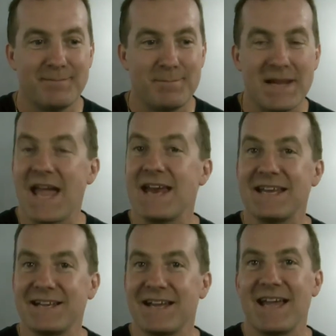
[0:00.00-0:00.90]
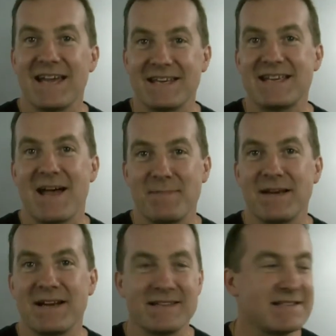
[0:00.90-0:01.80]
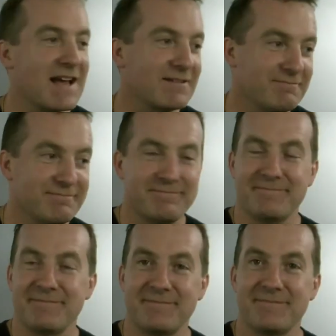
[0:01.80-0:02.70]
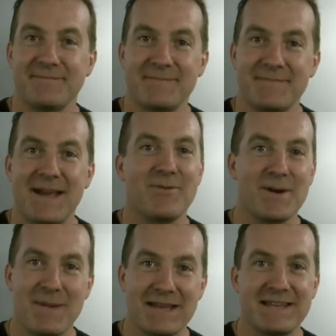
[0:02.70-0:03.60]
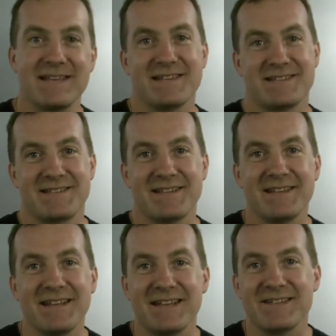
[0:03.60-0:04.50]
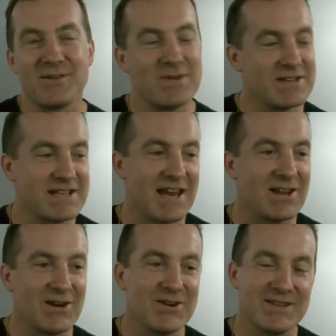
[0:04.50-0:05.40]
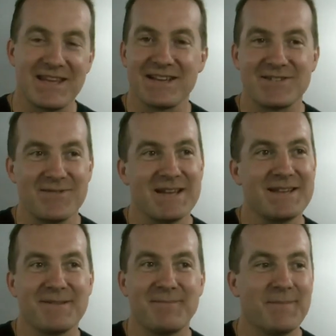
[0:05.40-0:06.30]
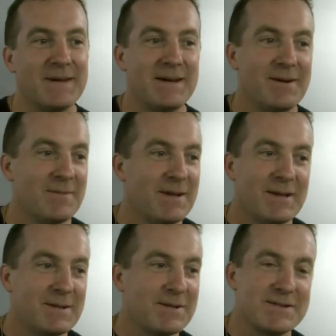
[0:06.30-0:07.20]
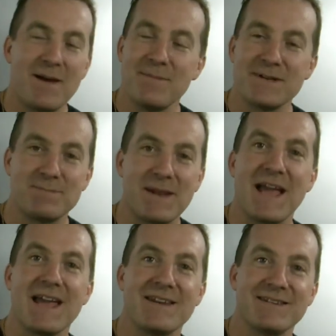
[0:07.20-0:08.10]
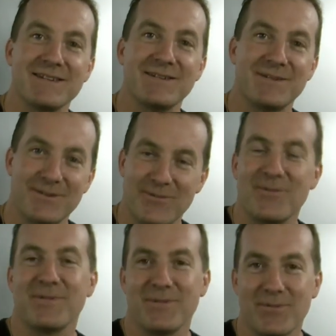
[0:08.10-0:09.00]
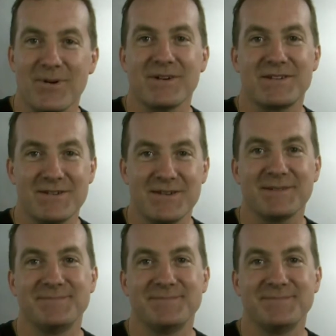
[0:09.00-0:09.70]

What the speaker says: planning ahead of time, and it's like, hey, what about this? And so we just kind of learn things. So really there's not much planned work to it.